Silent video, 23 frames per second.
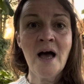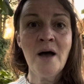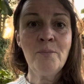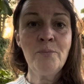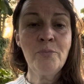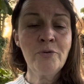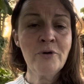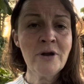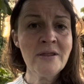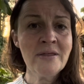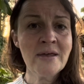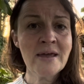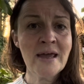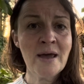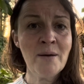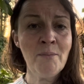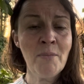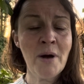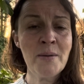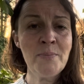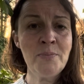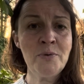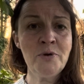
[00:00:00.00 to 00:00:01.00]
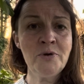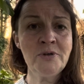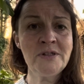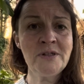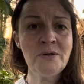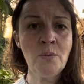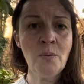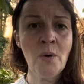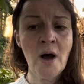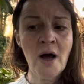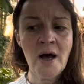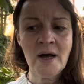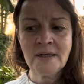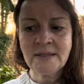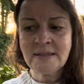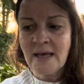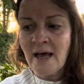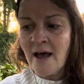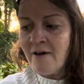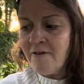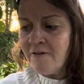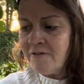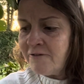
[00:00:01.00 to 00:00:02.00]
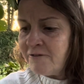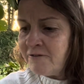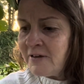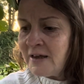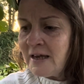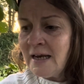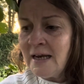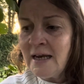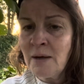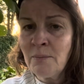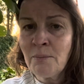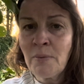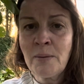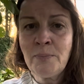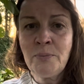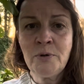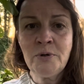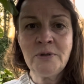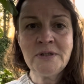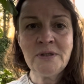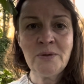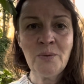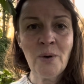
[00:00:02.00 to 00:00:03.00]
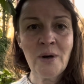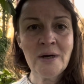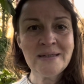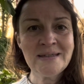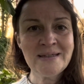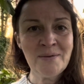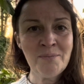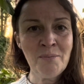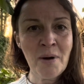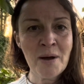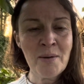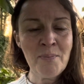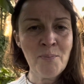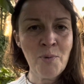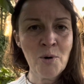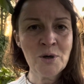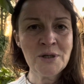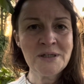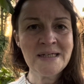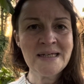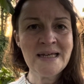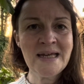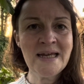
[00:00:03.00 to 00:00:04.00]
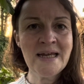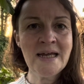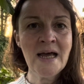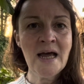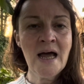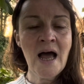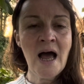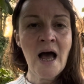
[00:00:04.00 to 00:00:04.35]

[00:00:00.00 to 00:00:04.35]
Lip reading: breathing in my beauty words, feeling my beauty words in my body,